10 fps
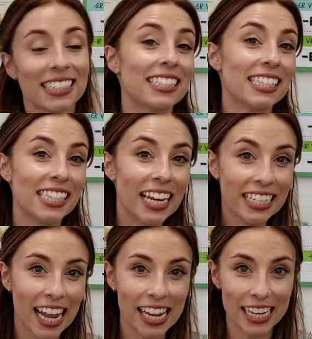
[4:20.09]

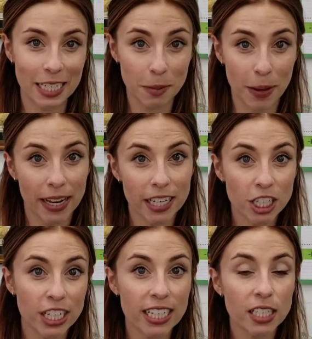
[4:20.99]
Sunday in Spanish
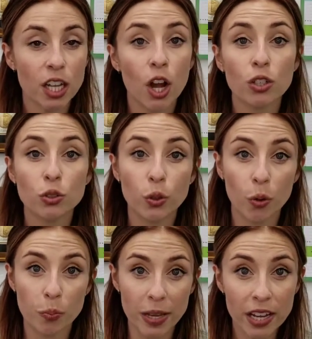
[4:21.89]
is
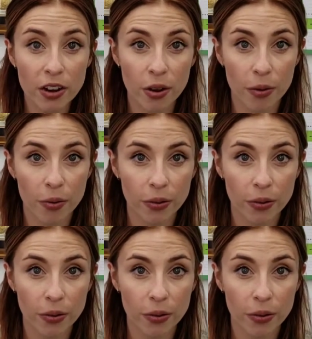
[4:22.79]
domingo.